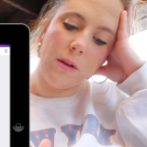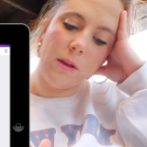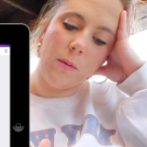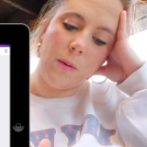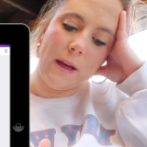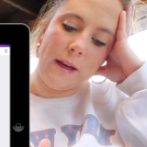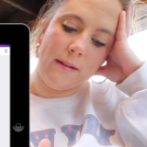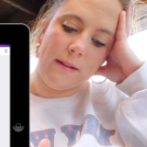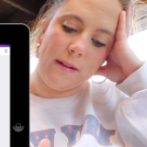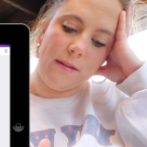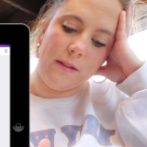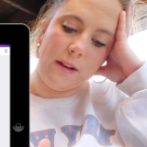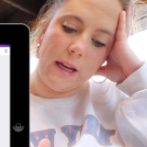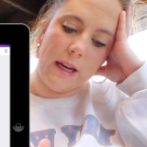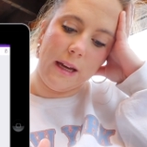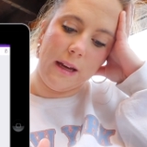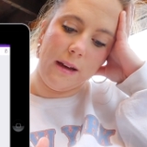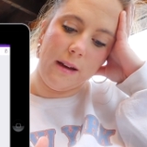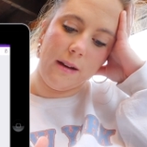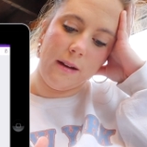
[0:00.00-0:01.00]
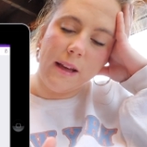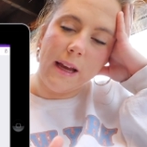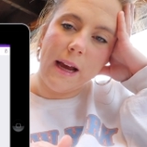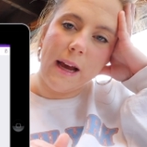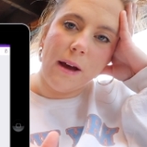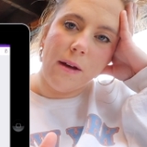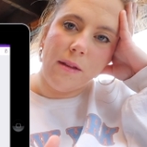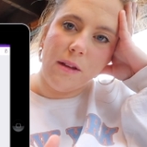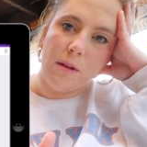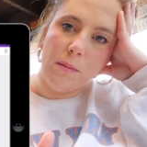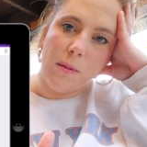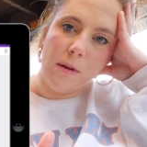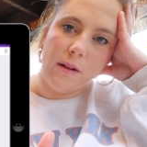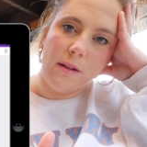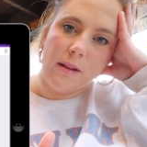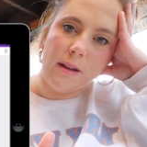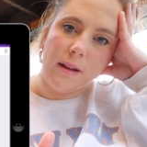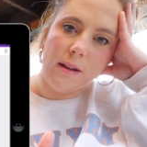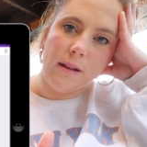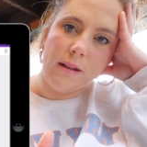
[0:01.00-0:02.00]
with the weightlifting, seeing how this
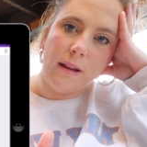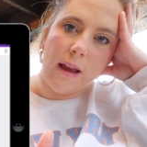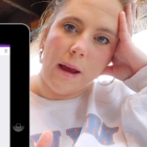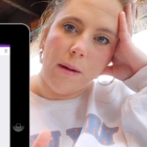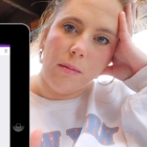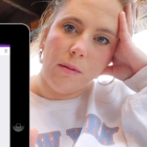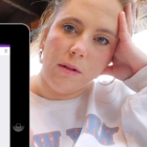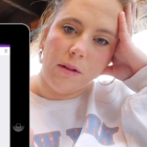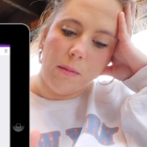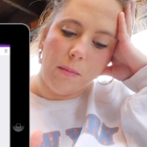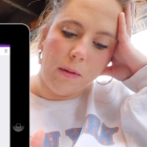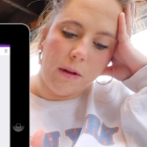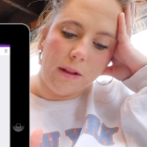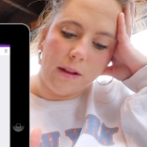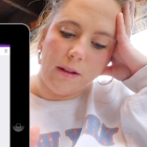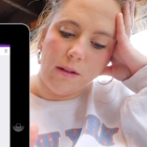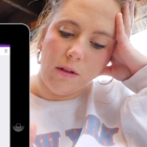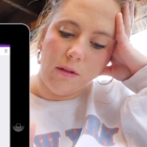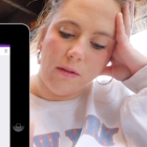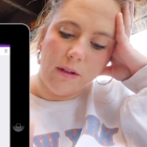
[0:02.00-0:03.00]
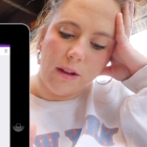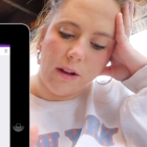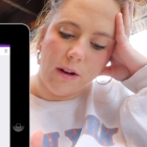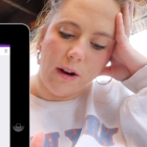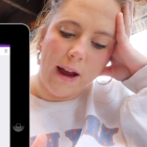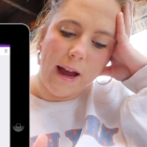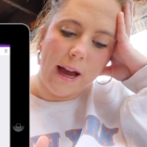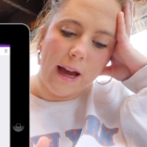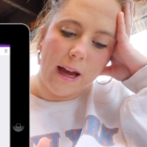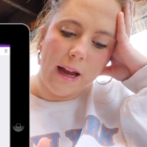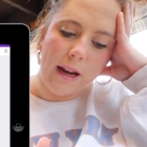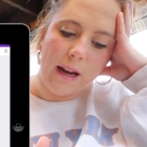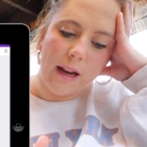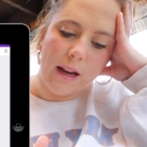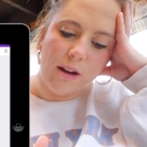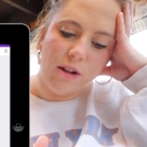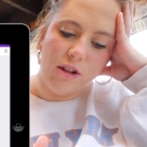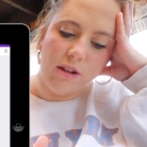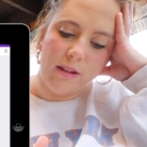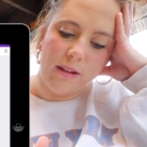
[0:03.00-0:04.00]
person's able to put this over their head
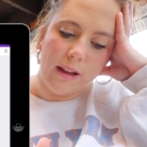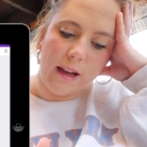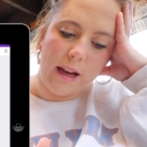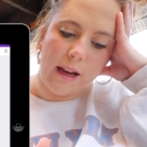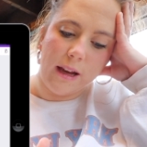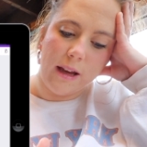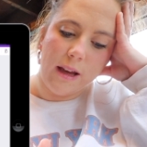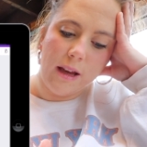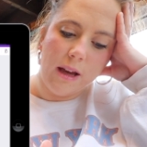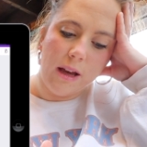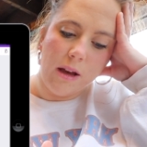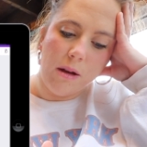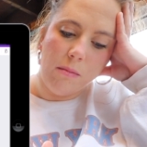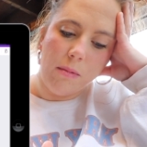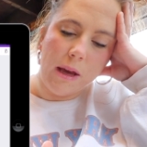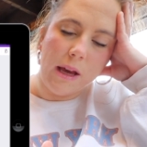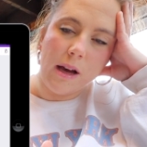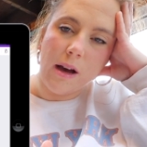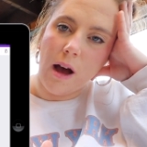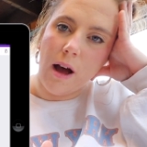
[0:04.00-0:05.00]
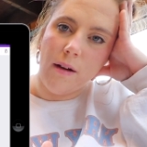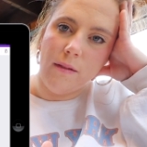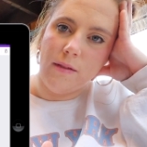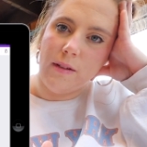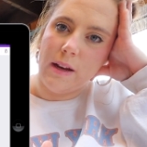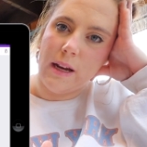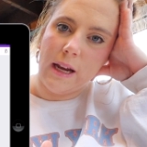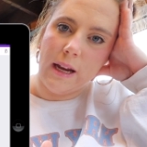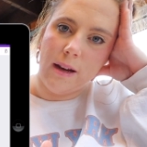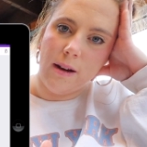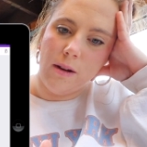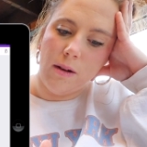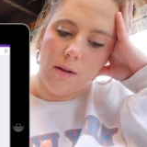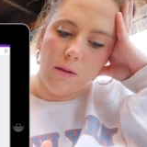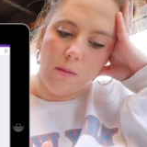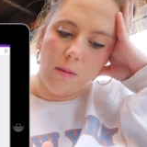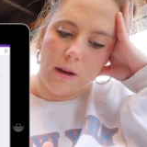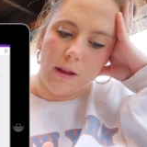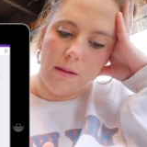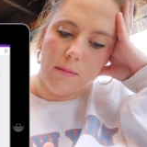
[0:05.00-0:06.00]
and just like being confident
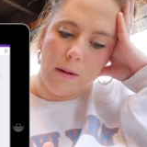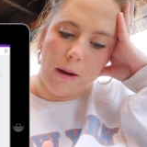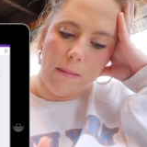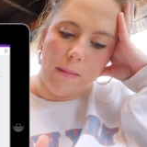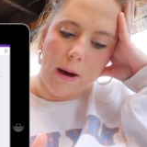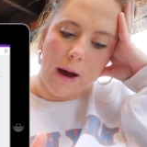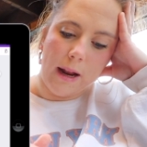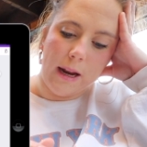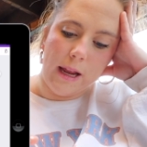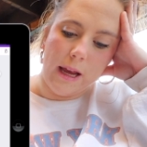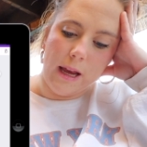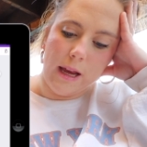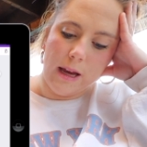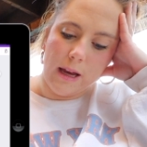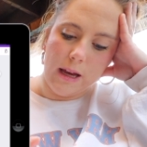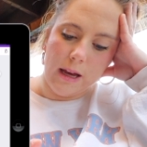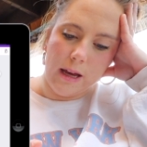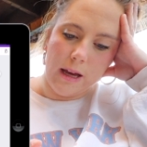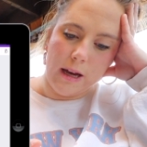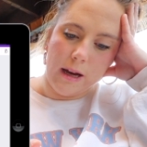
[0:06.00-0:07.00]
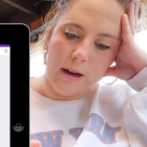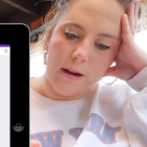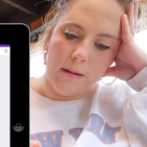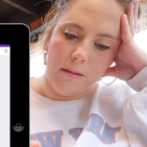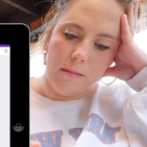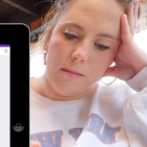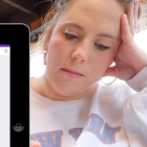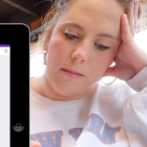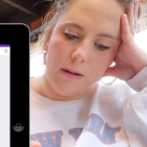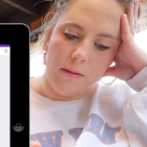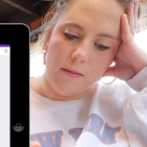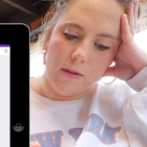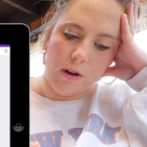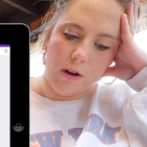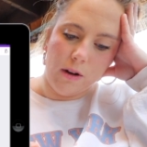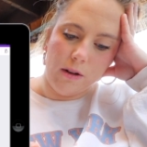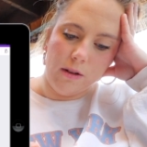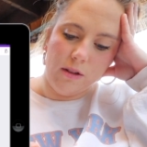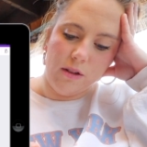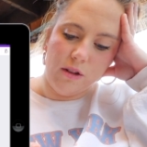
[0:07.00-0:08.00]
with my body in
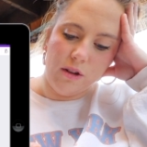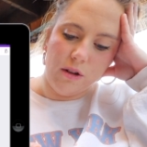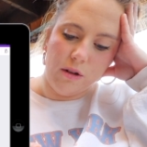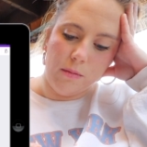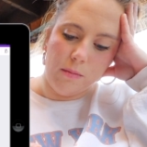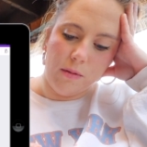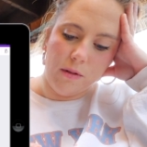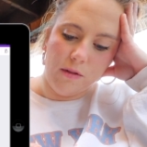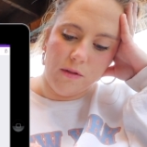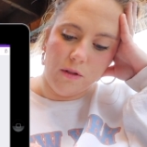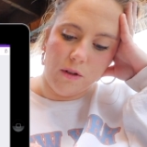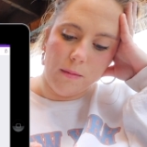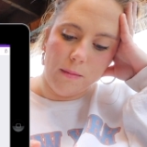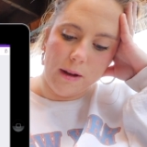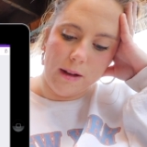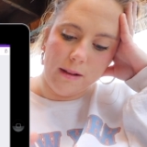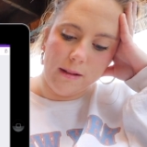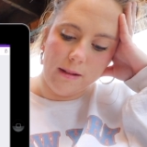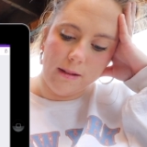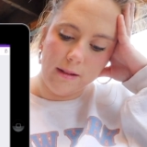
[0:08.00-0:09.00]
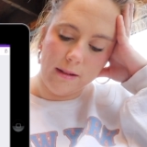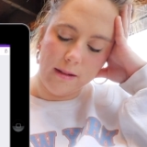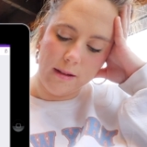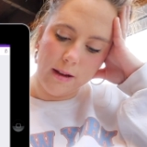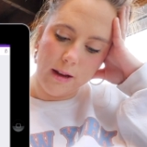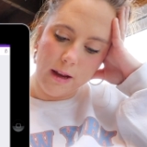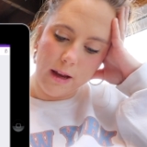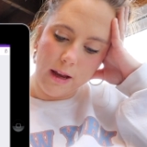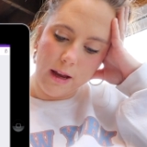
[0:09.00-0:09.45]
regards to performance.